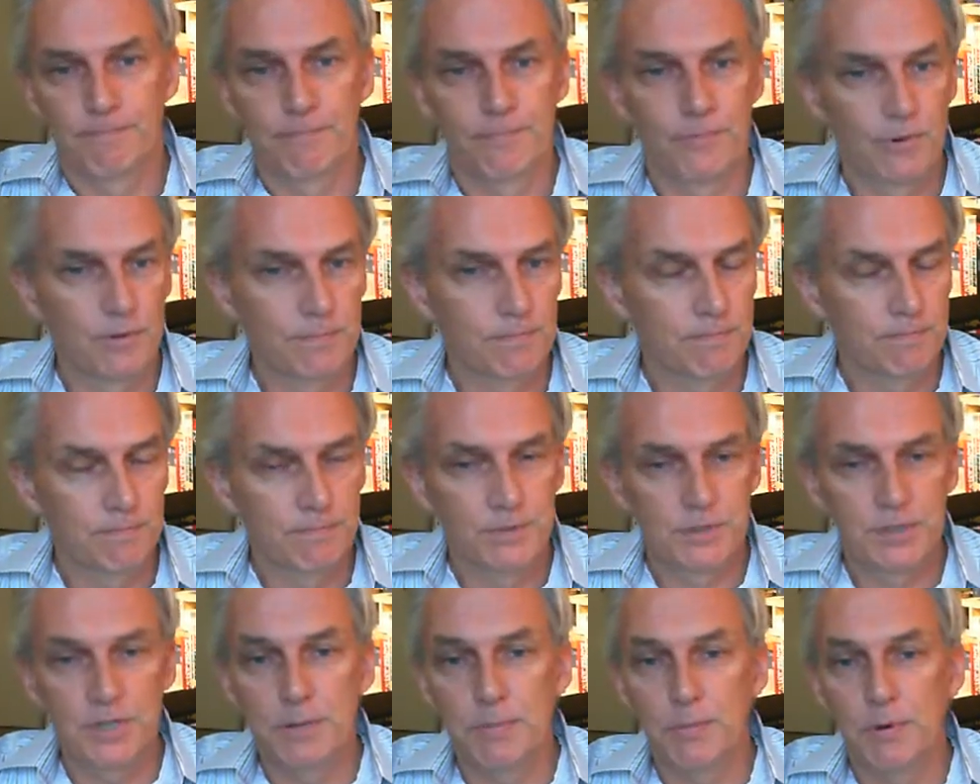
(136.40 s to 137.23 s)
from
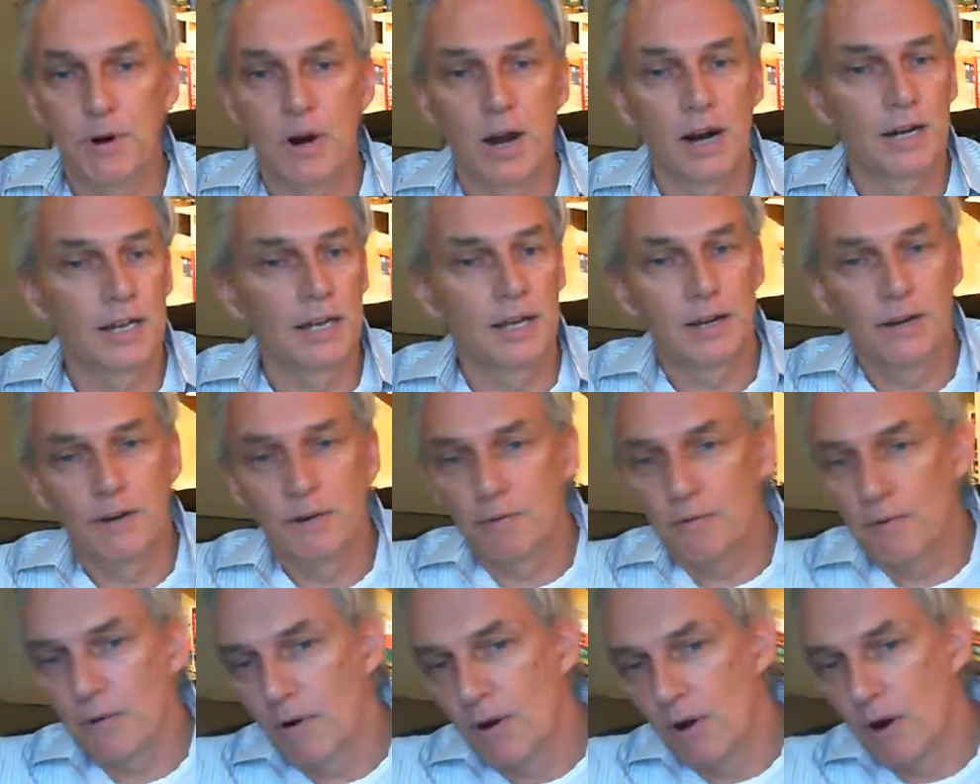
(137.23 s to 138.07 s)
Sidi Barrani
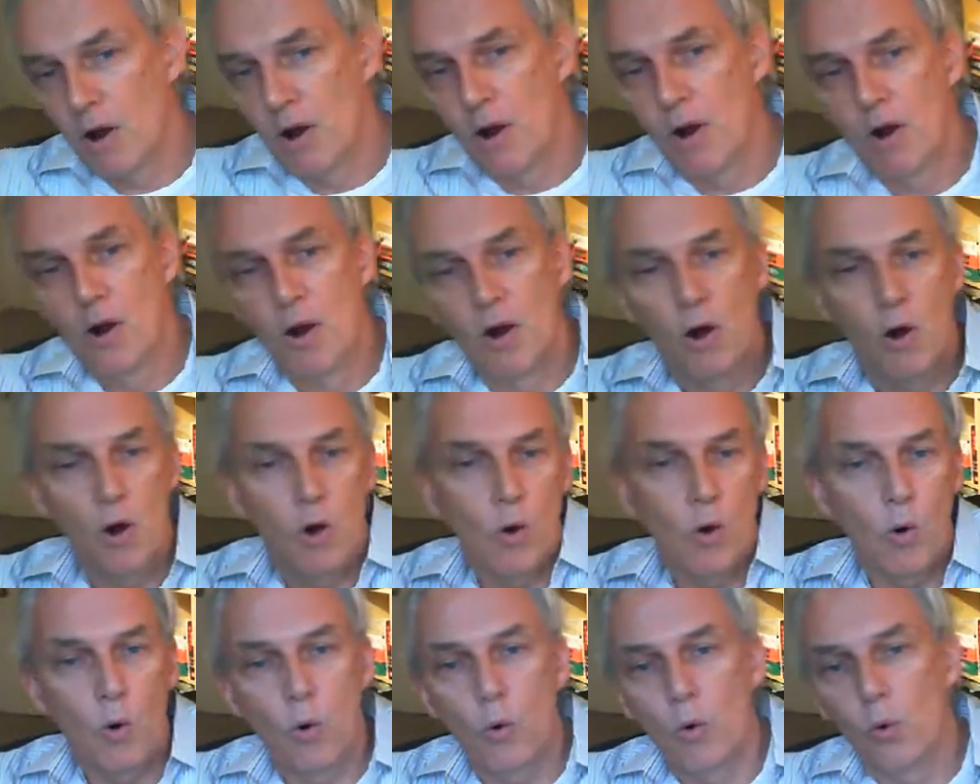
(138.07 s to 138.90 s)

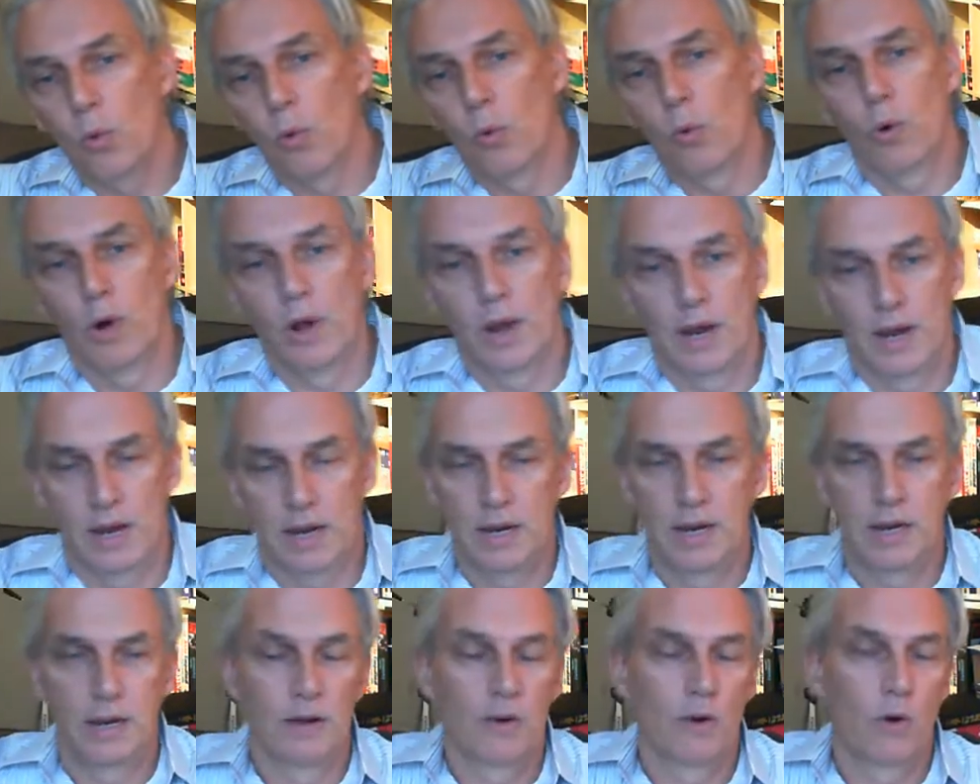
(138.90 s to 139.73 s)
all the
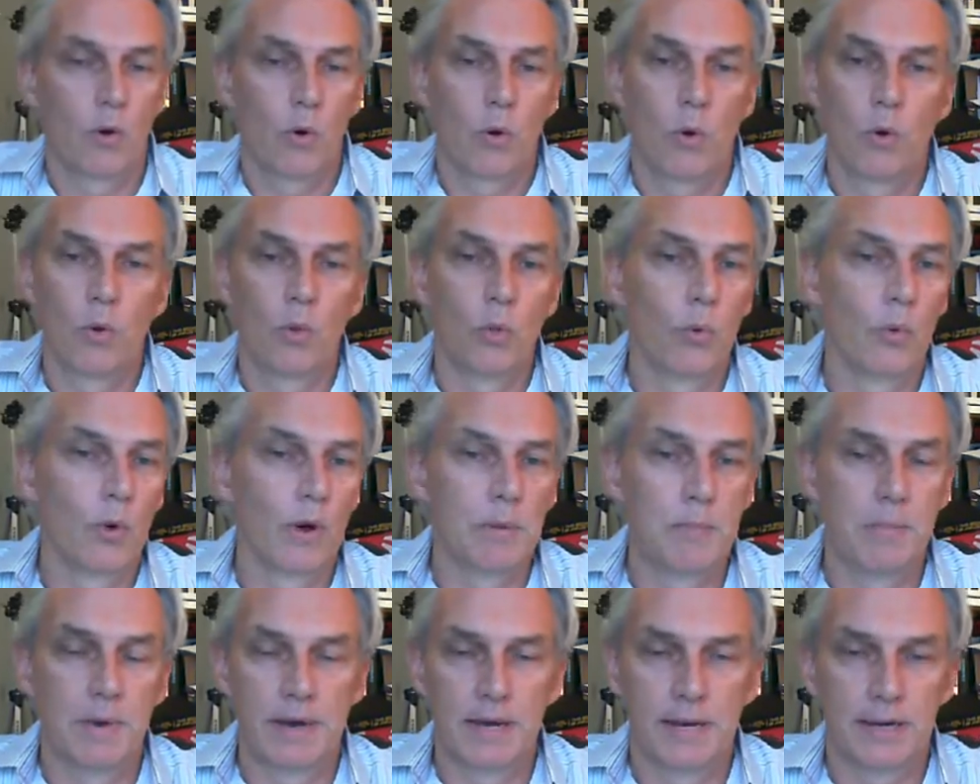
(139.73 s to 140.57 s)
way all the
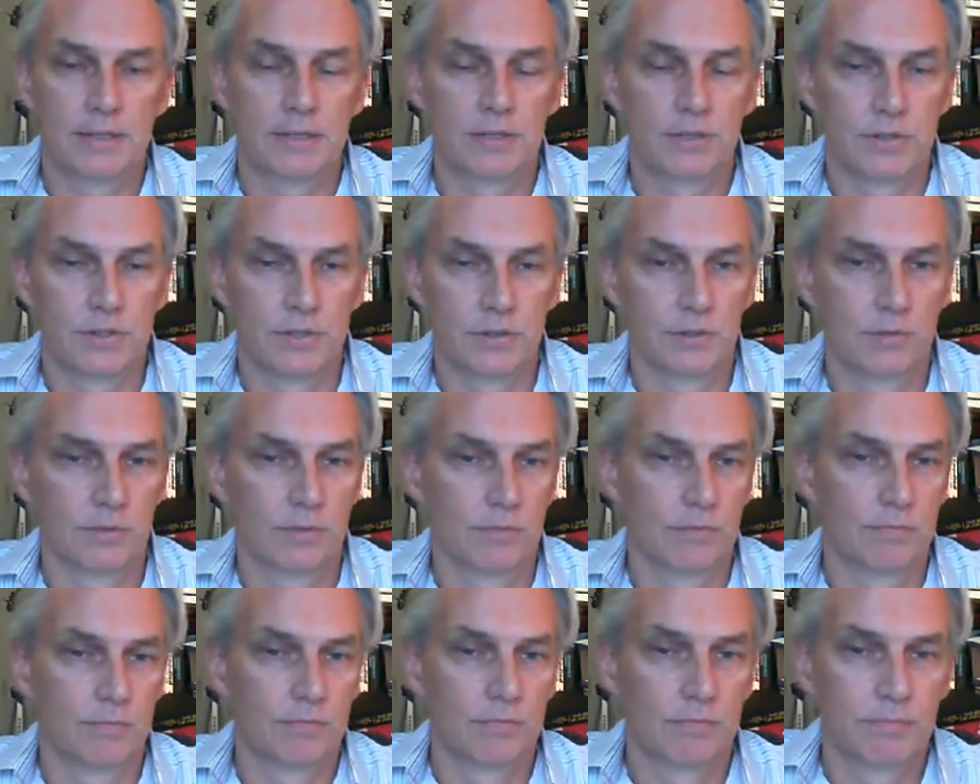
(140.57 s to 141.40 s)
way back
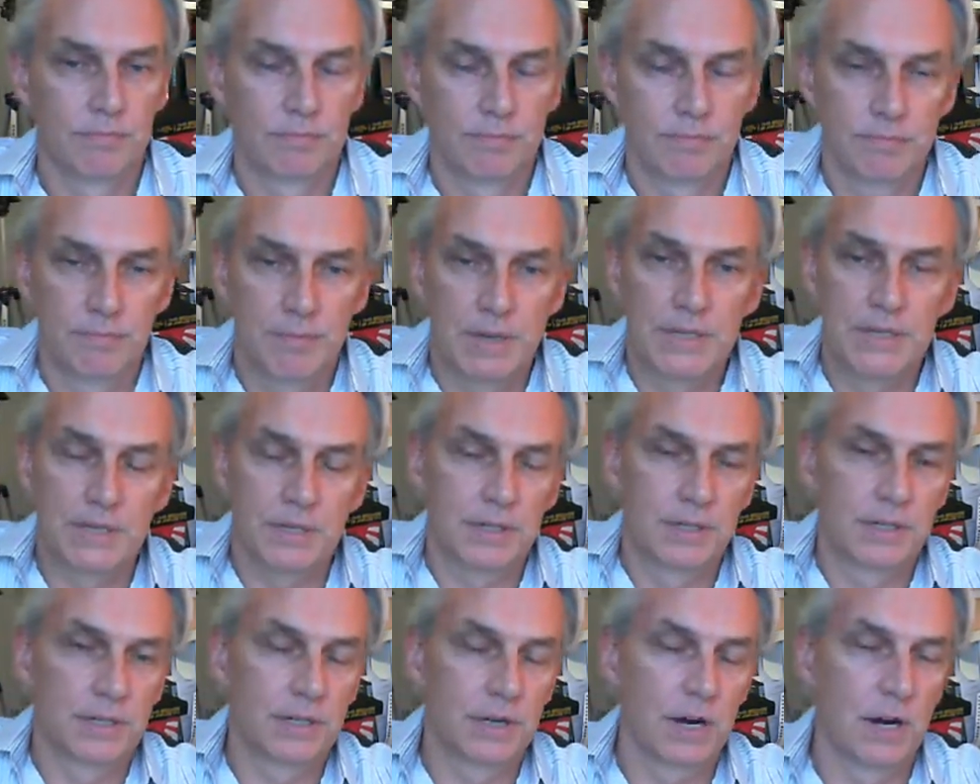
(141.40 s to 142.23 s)
to
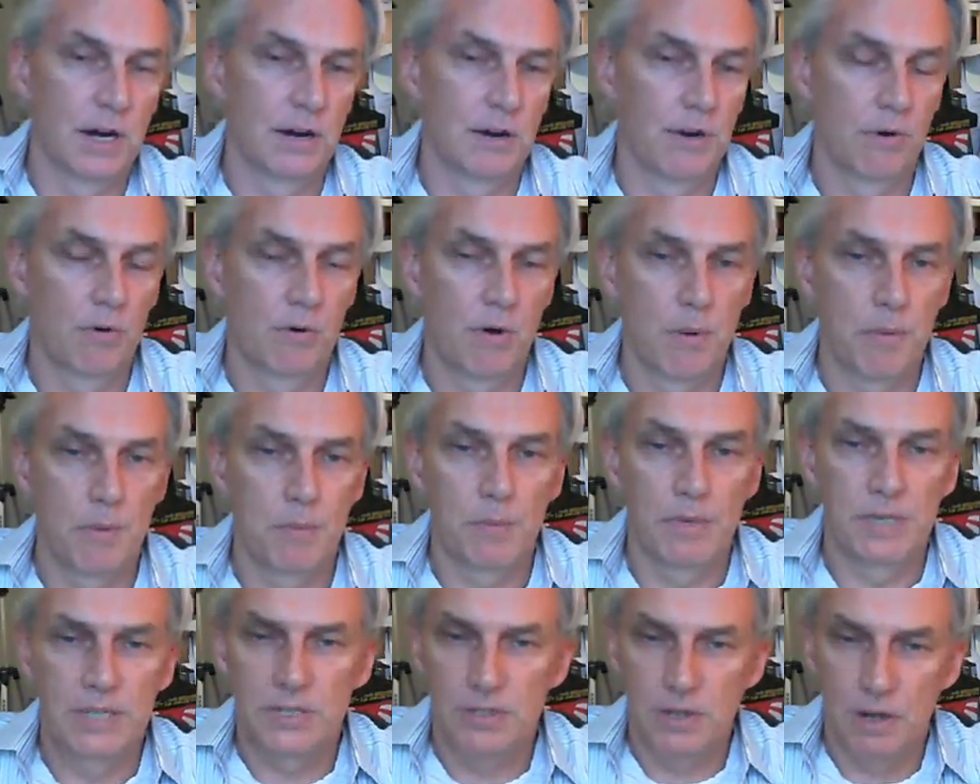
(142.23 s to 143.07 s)
basically to Cairo. I
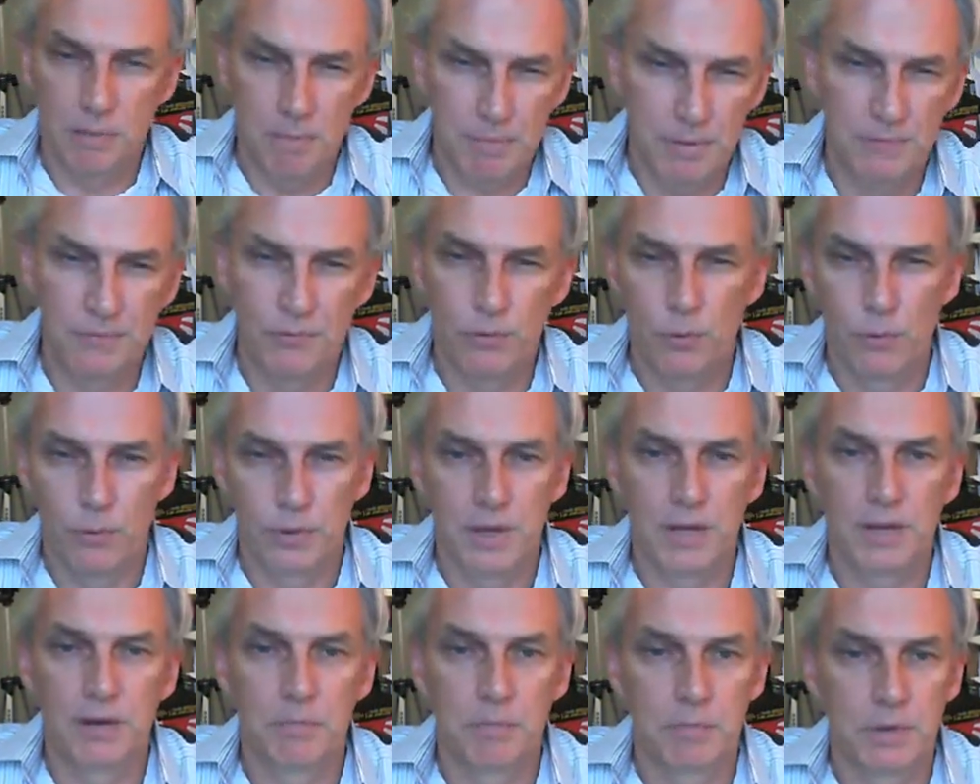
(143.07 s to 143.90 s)
mean, we stopped before
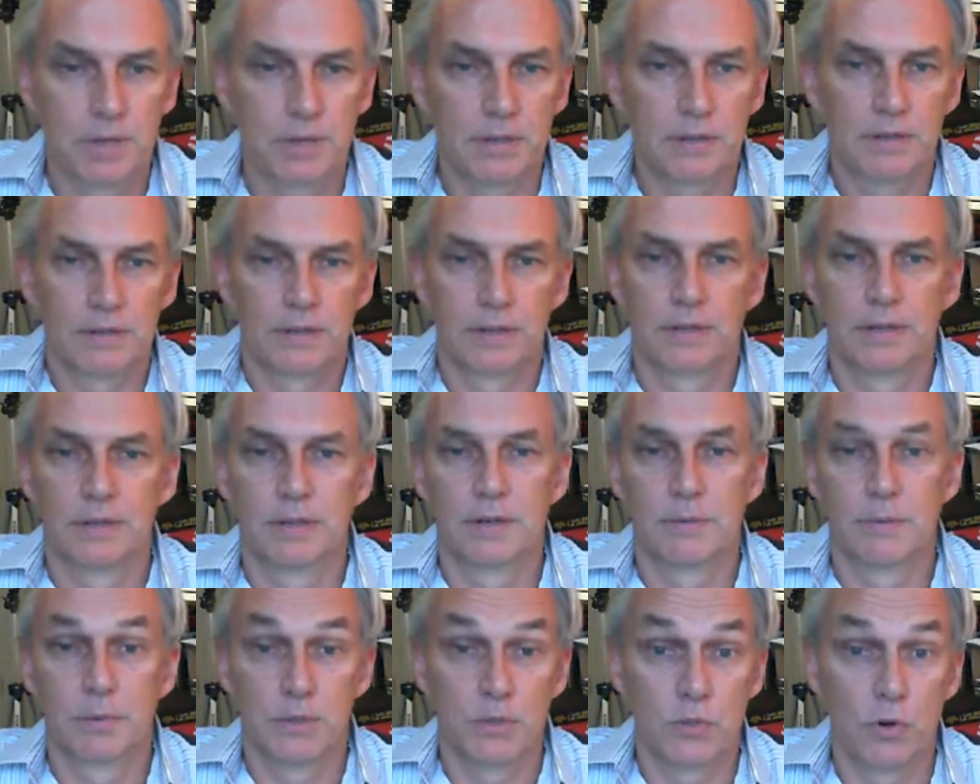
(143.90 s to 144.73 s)
then, but
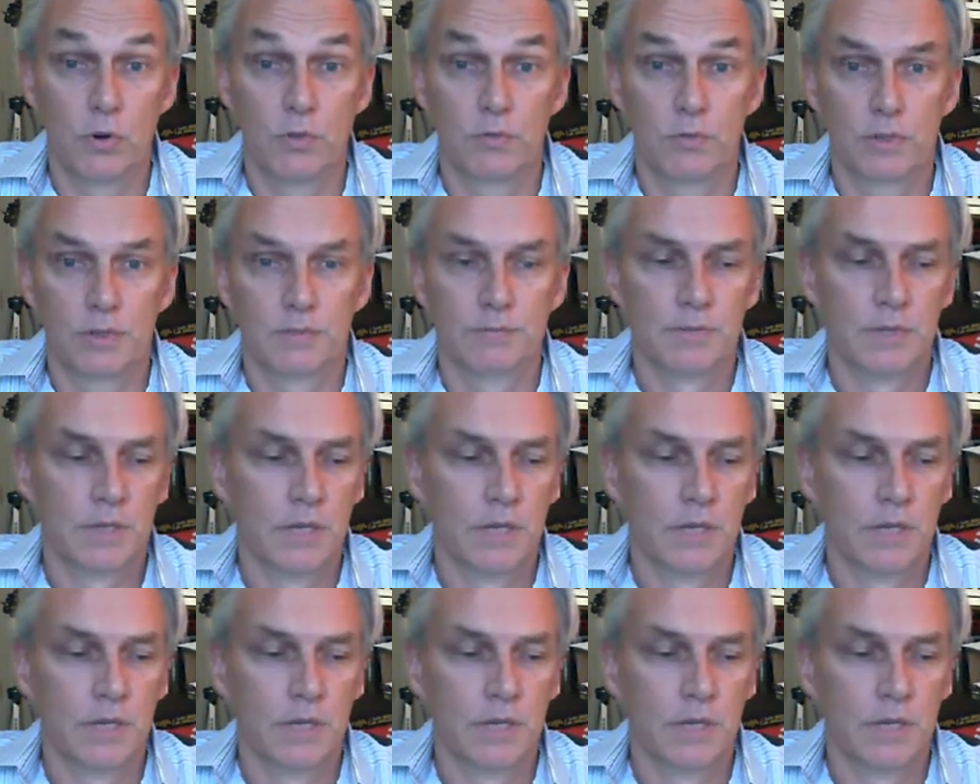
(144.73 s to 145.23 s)
uh, it was over.